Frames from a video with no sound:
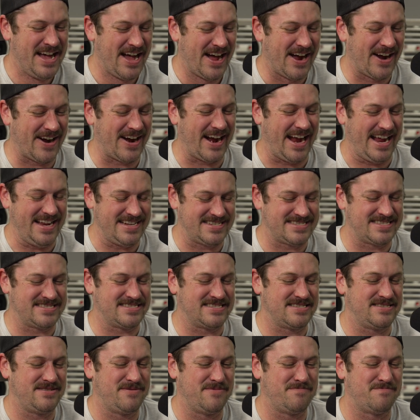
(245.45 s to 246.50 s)

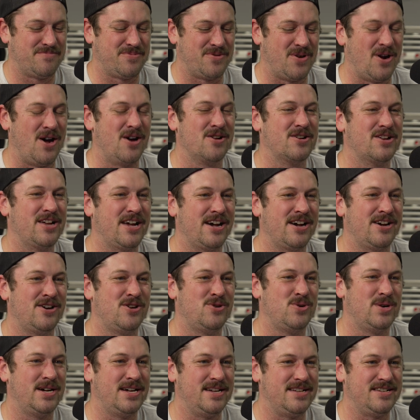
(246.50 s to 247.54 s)
right.
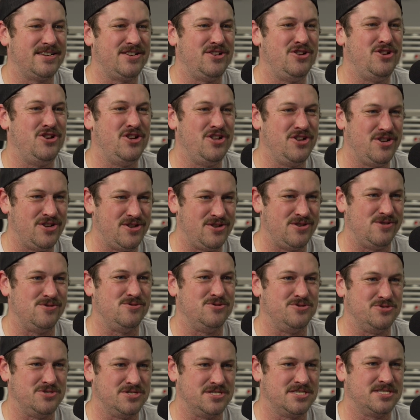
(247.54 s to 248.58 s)
Bronco
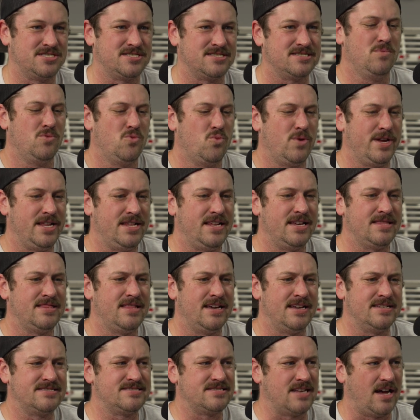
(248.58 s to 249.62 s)
news. We did
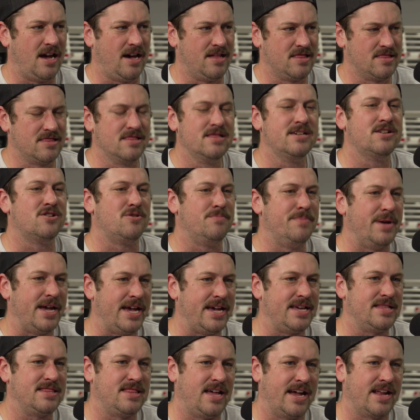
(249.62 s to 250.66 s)
this a little
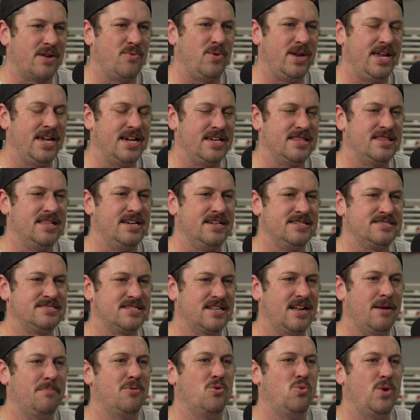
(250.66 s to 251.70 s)
bit, we hit this
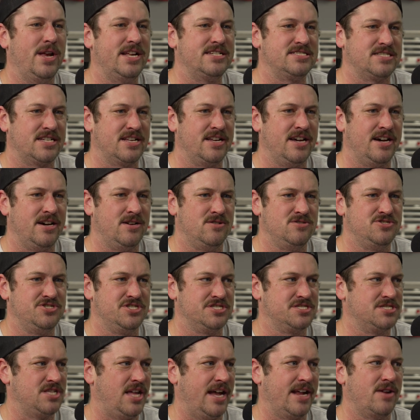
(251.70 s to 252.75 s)
a couple weeks ago,
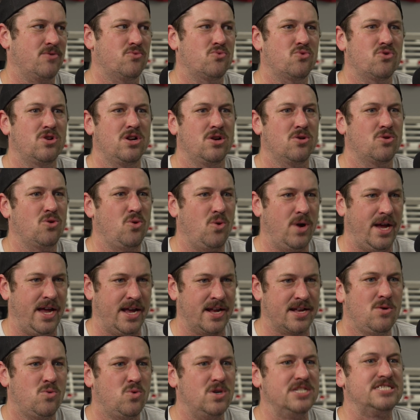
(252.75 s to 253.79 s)
just real
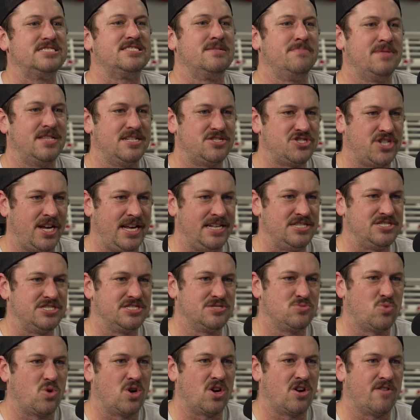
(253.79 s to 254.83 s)
quick, what some of the
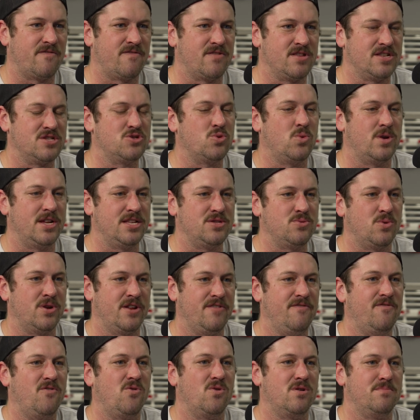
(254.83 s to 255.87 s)
changes were for the
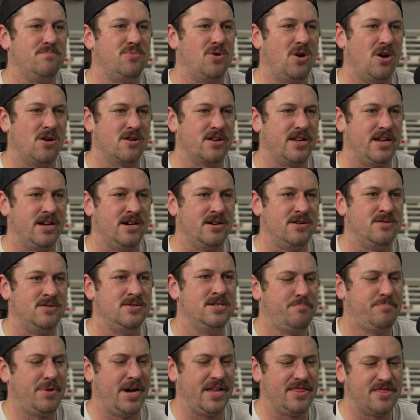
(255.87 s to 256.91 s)
2024 Bronco.
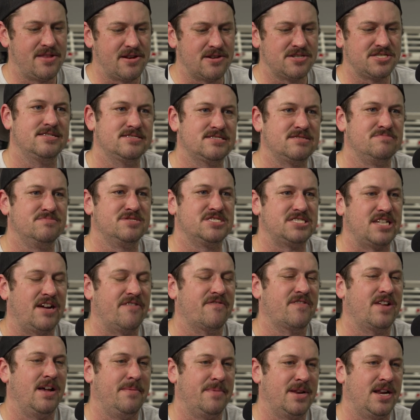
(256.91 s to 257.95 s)
But there's some
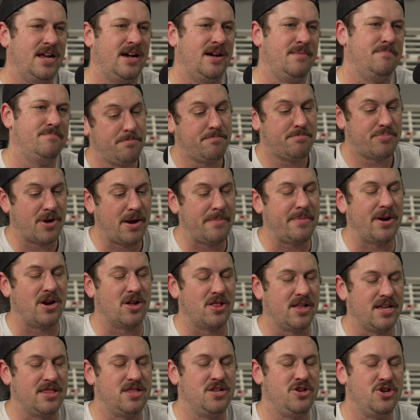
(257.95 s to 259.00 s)
stuff coming up,
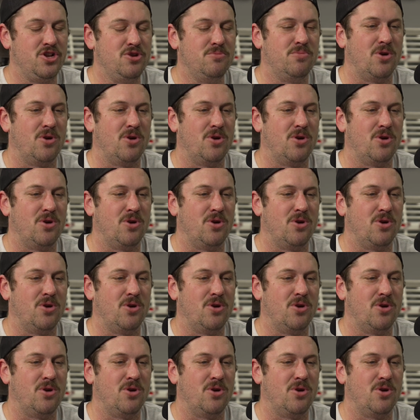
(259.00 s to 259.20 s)
primarily the new